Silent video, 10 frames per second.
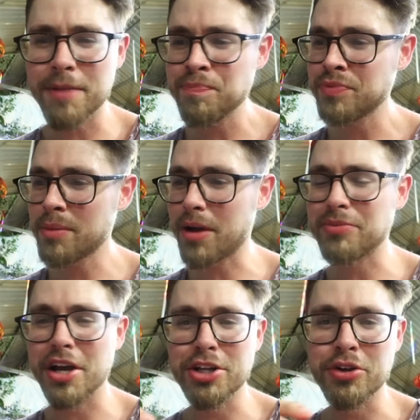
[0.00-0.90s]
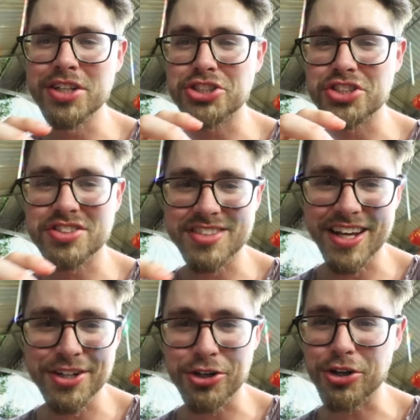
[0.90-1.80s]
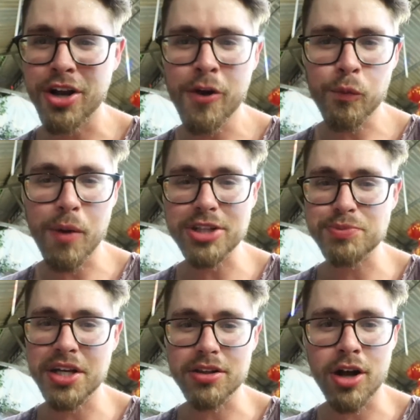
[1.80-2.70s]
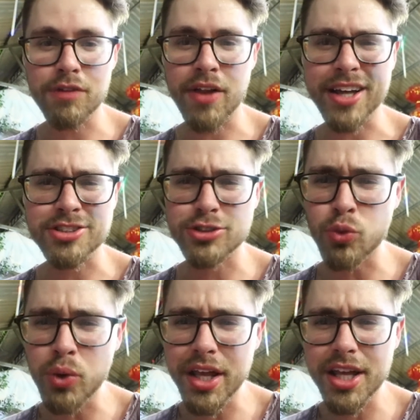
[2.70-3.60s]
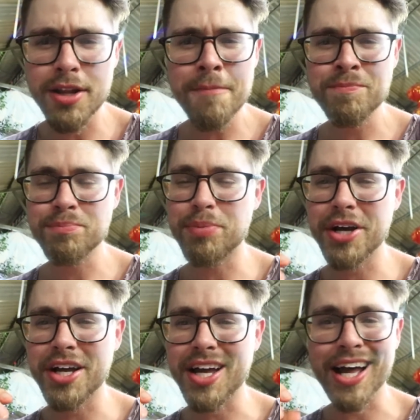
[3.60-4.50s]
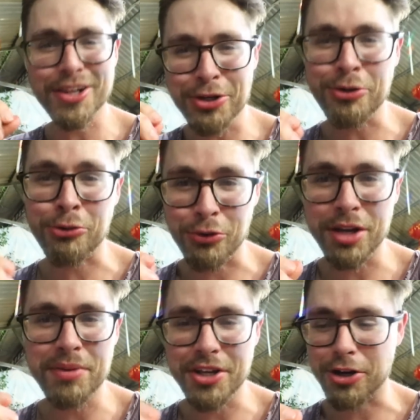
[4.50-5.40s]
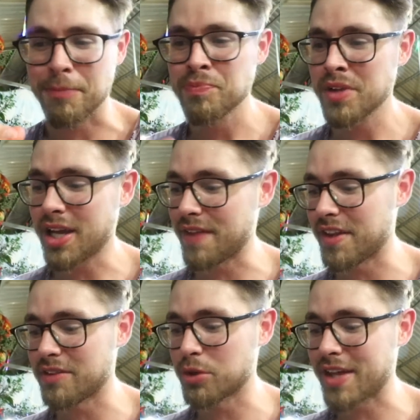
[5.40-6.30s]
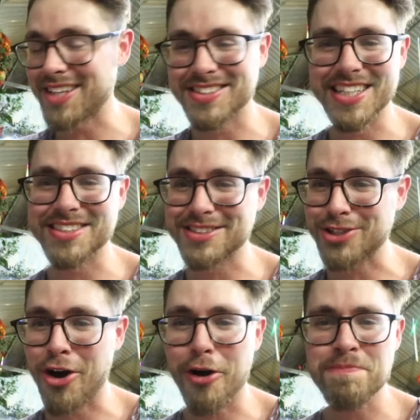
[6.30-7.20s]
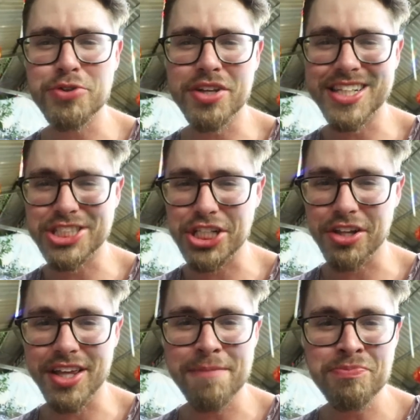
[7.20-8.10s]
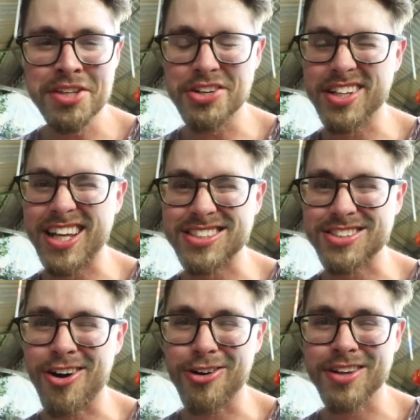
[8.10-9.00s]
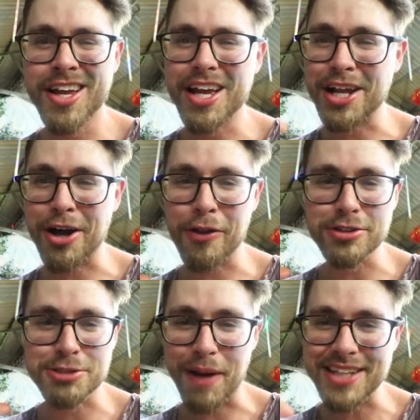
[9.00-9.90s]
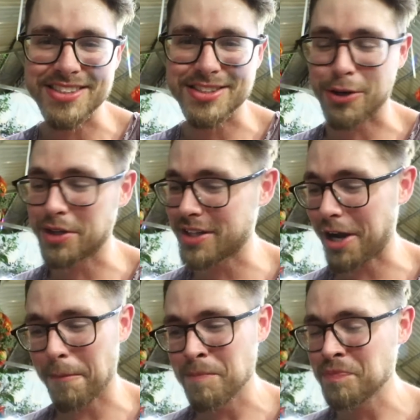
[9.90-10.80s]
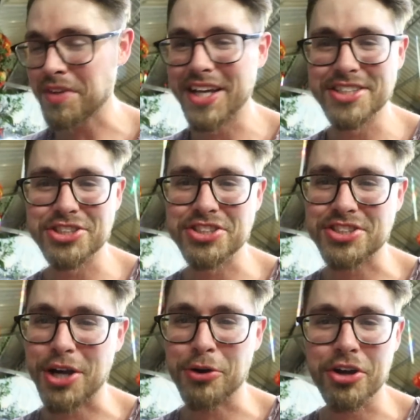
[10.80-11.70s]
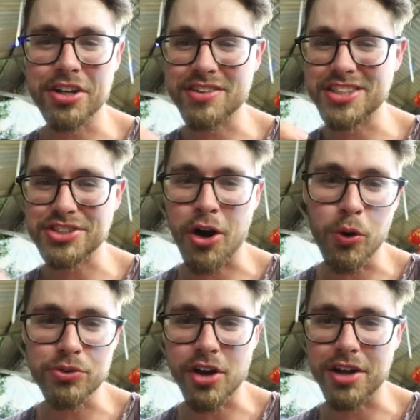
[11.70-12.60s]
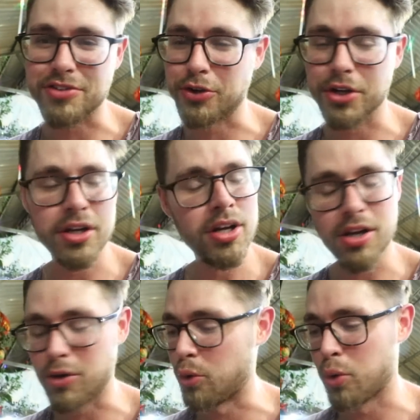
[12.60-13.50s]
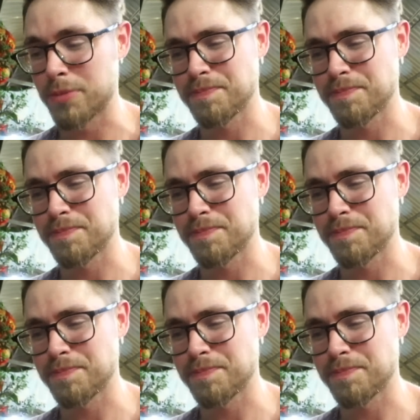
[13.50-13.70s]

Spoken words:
but I'm telling you, it's just tender. Reminds me a lot of like squid, but a little creamier. And then with that seasoned salt, you get the chili, you get that salt and all those spices thrown in there. It's just so good because it just holds on to it. Ooh.